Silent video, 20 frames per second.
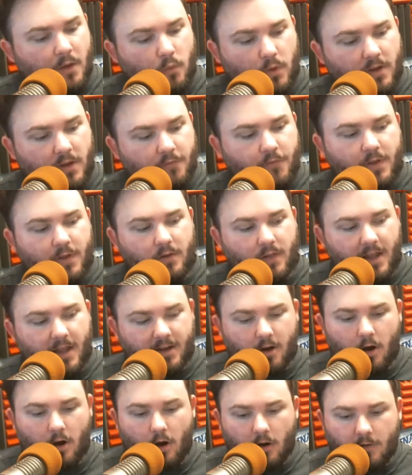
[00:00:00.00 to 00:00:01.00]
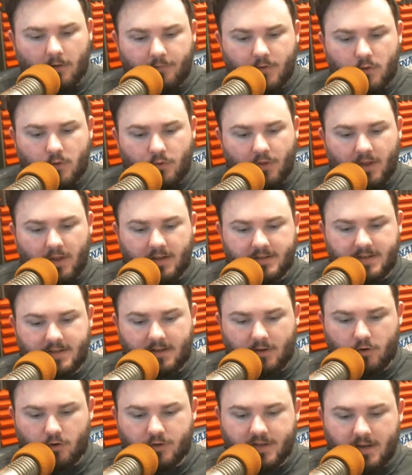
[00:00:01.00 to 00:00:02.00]
what do you feel like are a few things
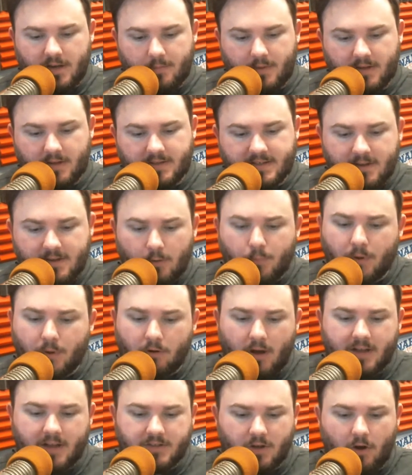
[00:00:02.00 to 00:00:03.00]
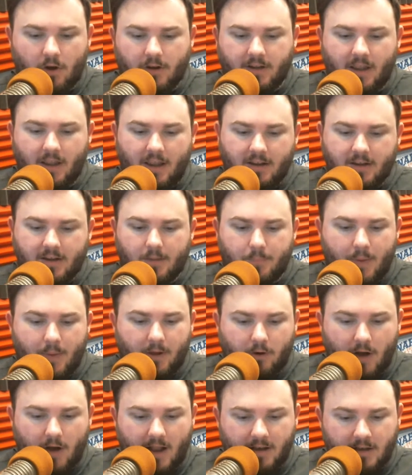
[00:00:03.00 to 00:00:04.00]
that your team can still progress on and get
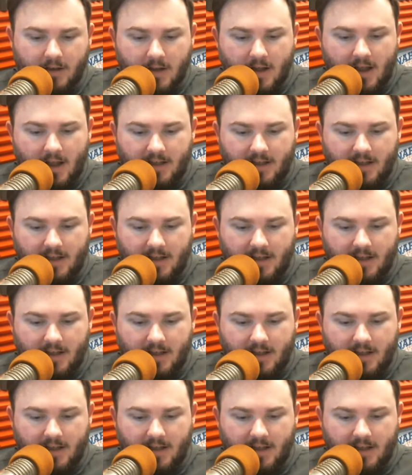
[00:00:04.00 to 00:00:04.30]
better at